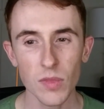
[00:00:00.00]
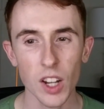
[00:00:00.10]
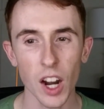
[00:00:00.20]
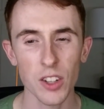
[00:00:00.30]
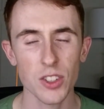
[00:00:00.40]

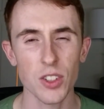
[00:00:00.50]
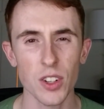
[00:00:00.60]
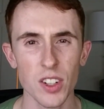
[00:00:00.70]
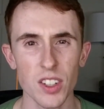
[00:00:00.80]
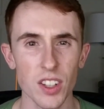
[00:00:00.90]
also
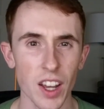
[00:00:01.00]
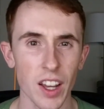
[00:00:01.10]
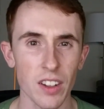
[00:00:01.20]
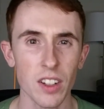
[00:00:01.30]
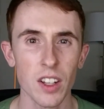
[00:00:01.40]
noticed
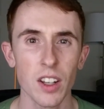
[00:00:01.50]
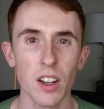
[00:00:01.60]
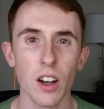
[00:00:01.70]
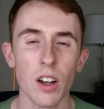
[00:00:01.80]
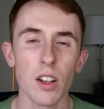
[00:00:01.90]
that
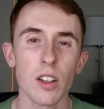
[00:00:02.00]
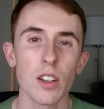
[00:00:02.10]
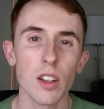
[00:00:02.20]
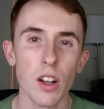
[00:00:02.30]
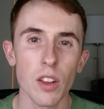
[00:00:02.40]

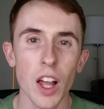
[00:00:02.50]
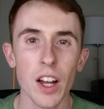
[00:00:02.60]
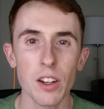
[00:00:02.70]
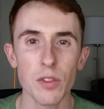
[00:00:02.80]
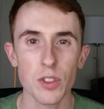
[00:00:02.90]
a
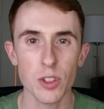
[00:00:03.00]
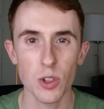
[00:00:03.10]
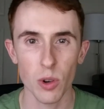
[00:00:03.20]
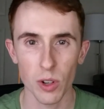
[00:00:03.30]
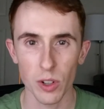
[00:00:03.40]
lot of
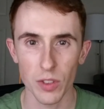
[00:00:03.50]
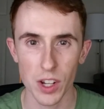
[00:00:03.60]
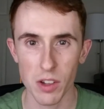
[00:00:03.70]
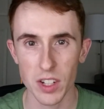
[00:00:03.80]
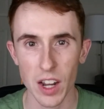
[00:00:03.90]
tutorial
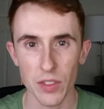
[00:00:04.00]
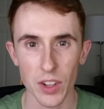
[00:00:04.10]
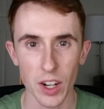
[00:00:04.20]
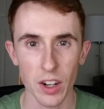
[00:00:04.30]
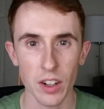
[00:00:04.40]
videos out
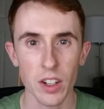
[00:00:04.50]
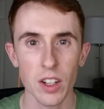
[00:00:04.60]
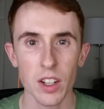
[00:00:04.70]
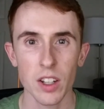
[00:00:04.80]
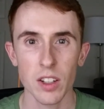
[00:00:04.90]
there
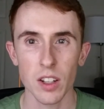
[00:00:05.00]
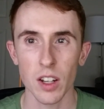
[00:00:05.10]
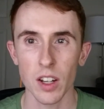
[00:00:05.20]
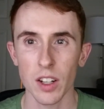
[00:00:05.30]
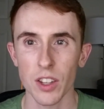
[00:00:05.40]

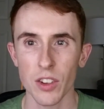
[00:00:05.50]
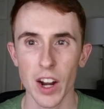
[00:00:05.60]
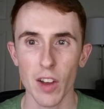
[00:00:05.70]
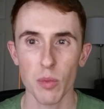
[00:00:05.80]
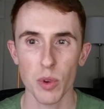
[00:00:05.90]
either
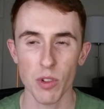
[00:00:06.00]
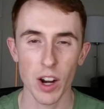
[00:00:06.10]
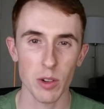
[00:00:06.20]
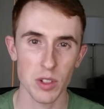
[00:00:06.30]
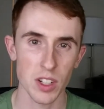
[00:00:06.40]
have
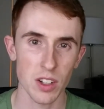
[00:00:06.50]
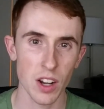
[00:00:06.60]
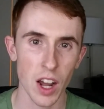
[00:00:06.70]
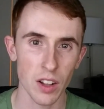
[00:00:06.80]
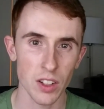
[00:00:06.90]
prerequisite
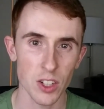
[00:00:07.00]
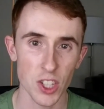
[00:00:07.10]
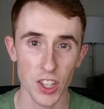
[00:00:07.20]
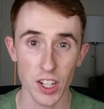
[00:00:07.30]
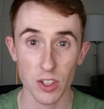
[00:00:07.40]
knowledge
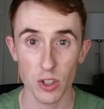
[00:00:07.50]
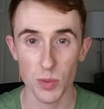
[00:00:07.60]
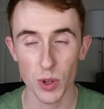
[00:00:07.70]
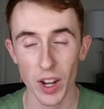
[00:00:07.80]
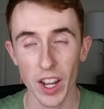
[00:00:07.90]
that they assume
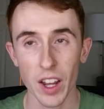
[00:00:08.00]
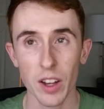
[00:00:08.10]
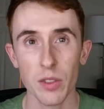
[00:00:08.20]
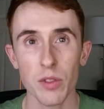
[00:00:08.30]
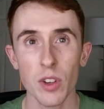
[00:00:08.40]
you
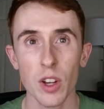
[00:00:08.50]
have,